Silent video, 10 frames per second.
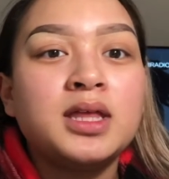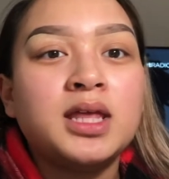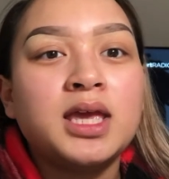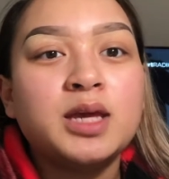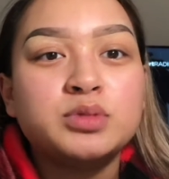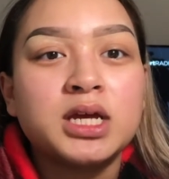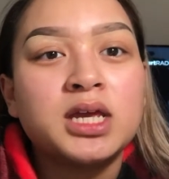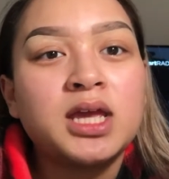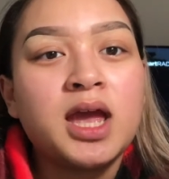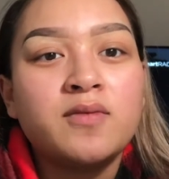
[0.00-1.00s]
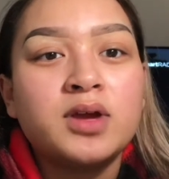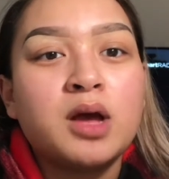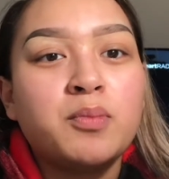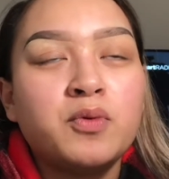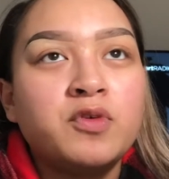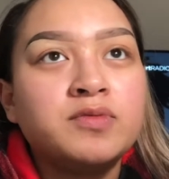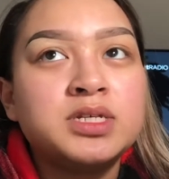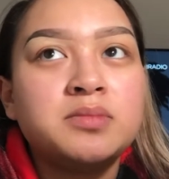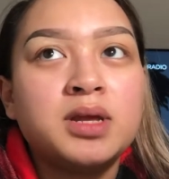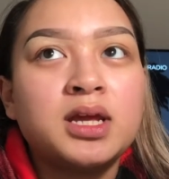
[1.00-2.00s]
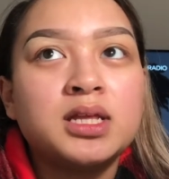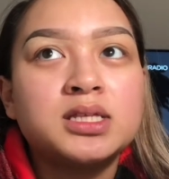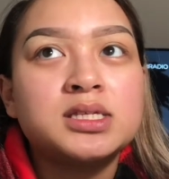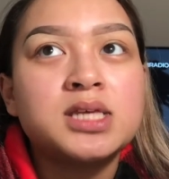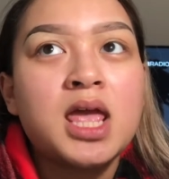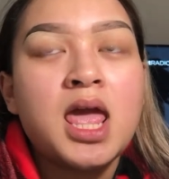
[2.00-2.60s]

and they keep checking it every couple 15 minutes,